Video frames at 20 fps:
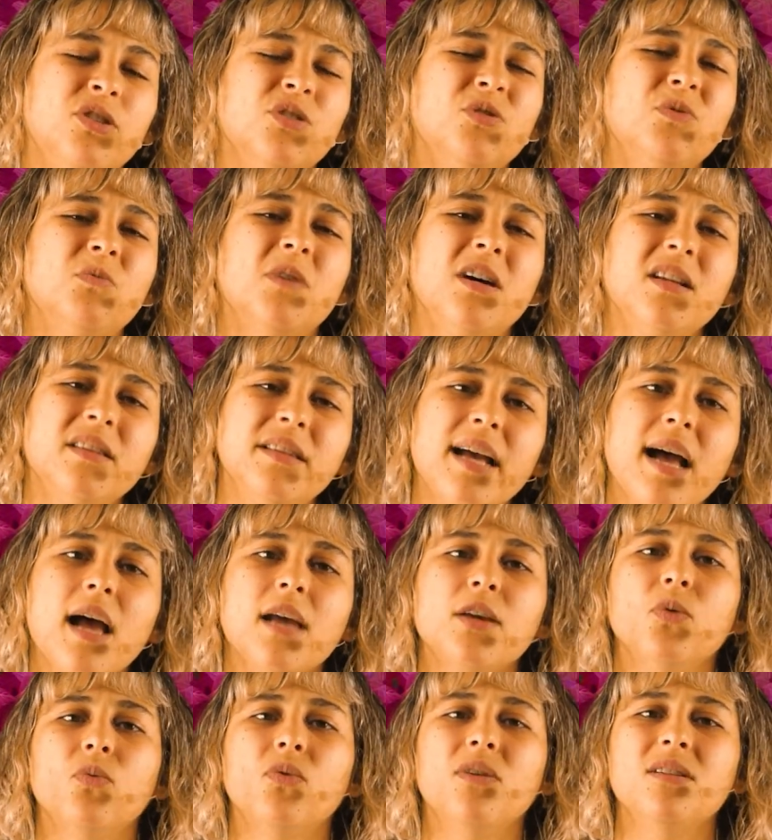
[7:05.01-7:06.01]
don't want
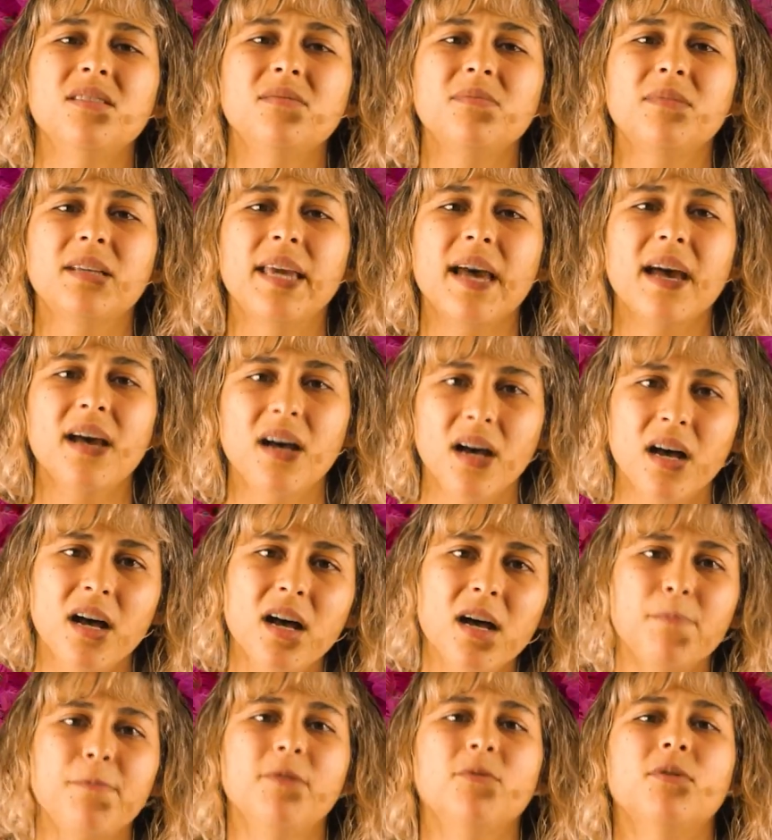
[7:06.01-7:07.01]
that. You want to get
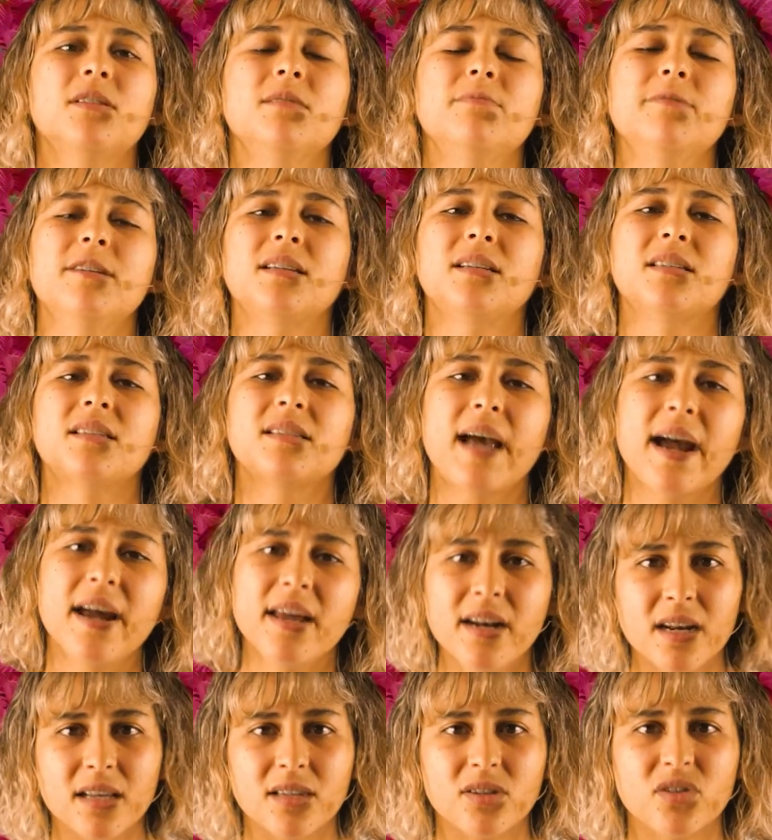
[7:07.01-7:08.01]
up. You want to be
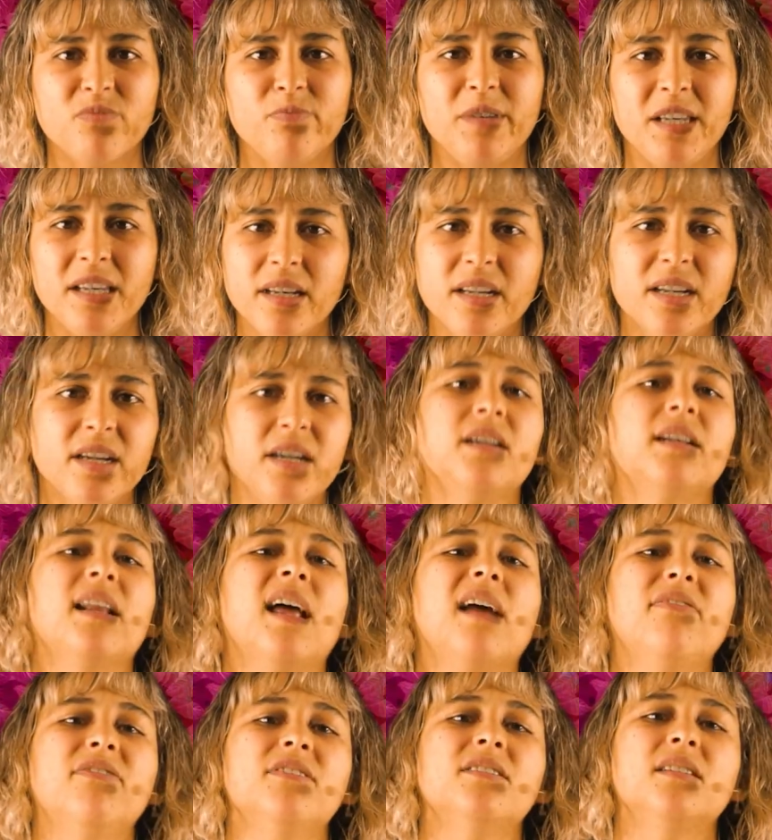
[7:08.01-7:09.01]
excited to be here.
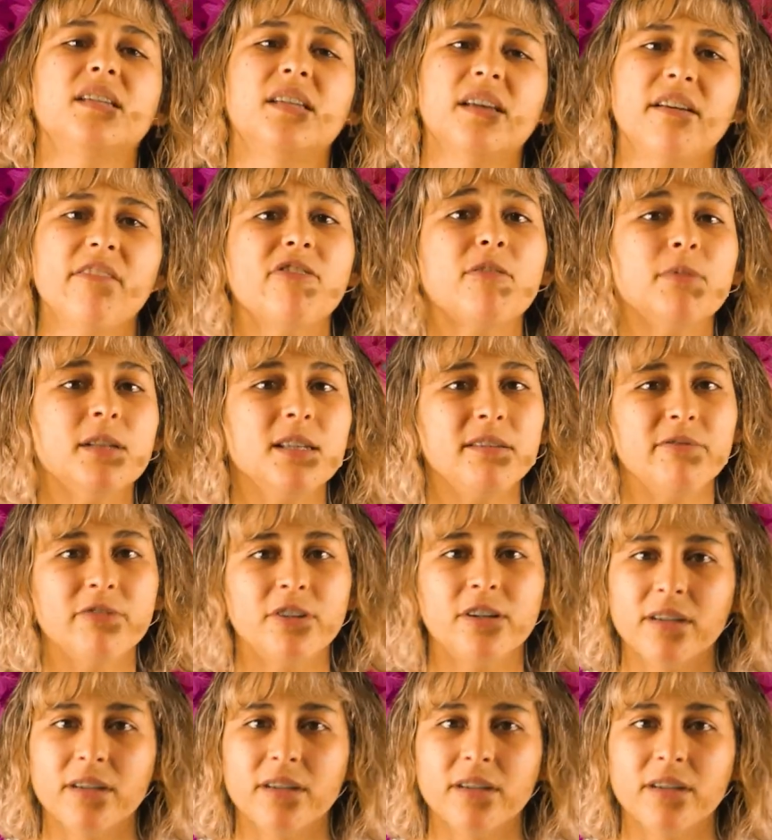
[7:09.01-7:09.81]
Life is a gift, believe it or